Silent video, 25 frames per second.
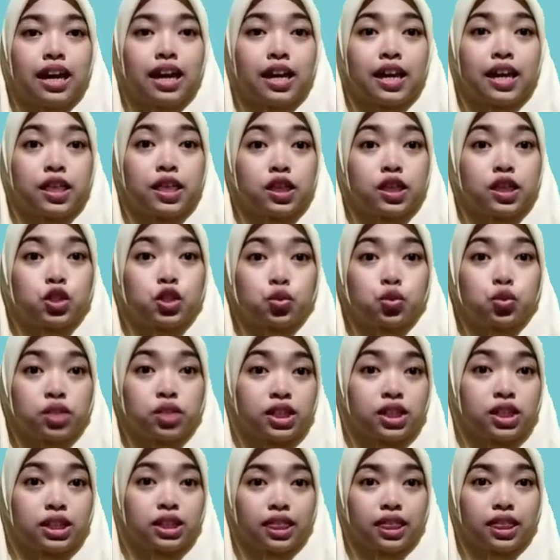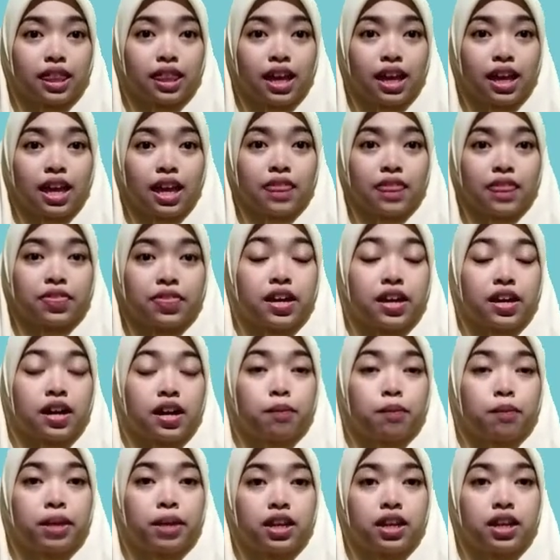In this rule, there
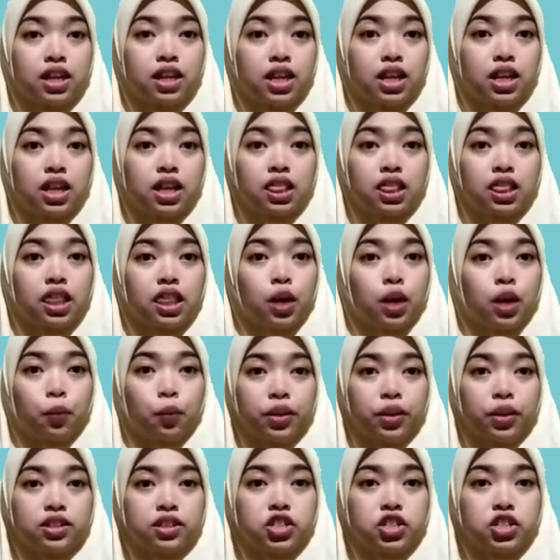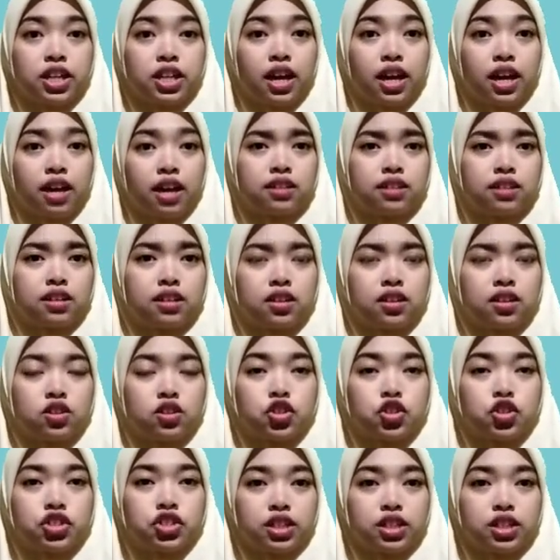are many language and
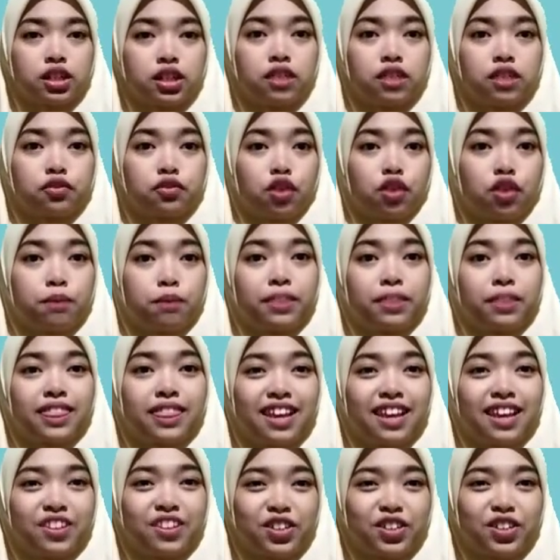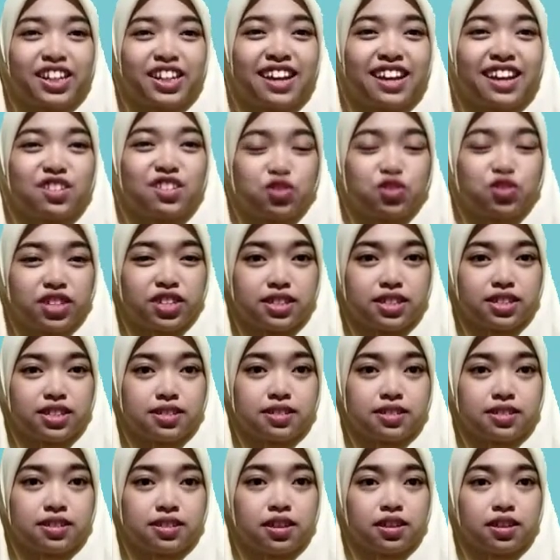cultural from other countries.